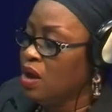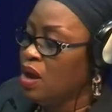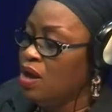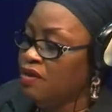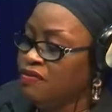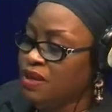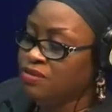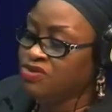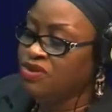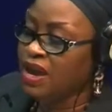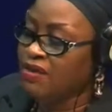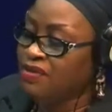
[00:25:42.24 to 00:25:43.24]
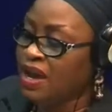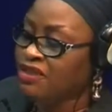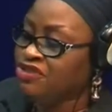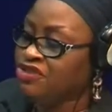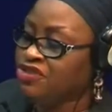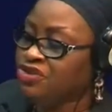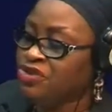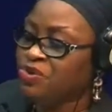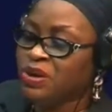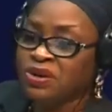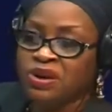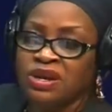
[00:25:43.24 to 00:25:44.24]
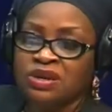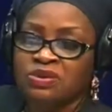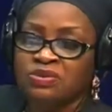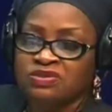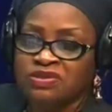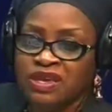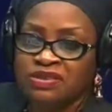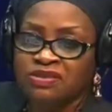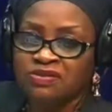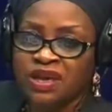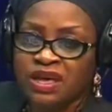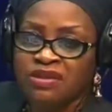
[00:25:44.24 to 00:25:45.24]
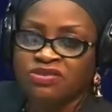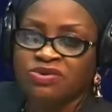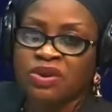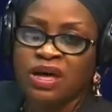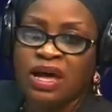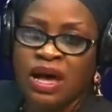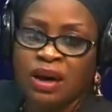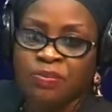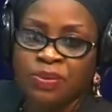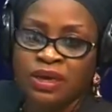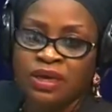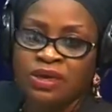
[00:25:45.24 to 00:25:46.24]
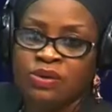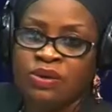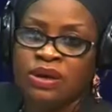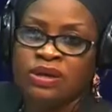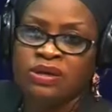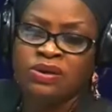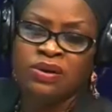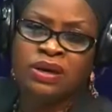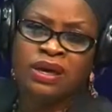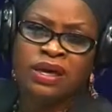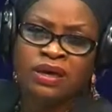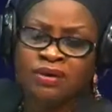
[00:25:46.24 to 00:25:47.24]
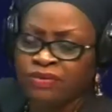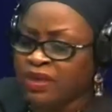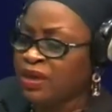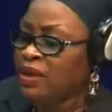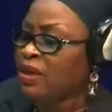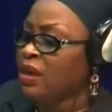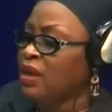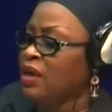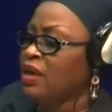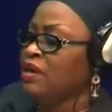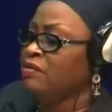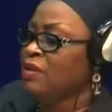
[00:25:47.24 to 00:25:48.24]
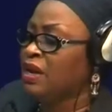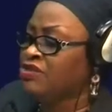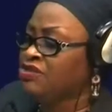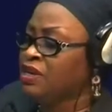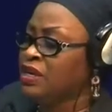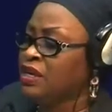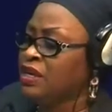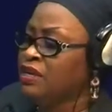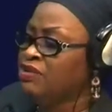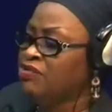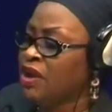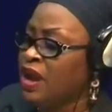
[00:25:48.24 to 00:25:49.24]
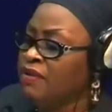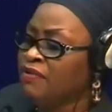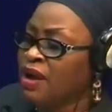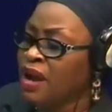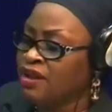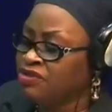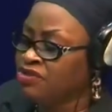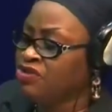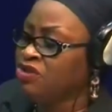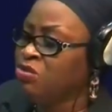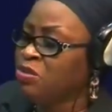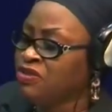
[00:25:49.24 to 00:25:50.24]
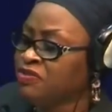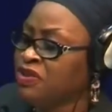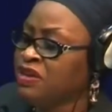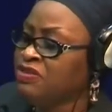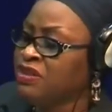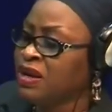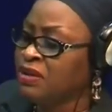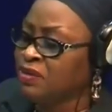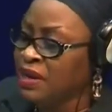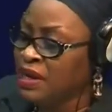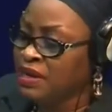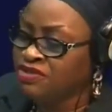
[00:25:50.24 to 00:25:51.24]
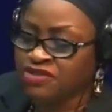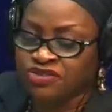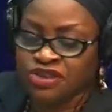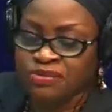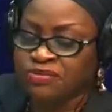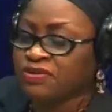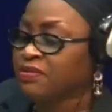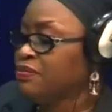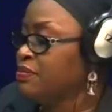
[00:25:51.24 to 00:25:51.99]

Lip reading: All of them drive attitude. When you're in a good state of health, you are happy, you are healthy. It actually drives attitude, motivation, and relationships.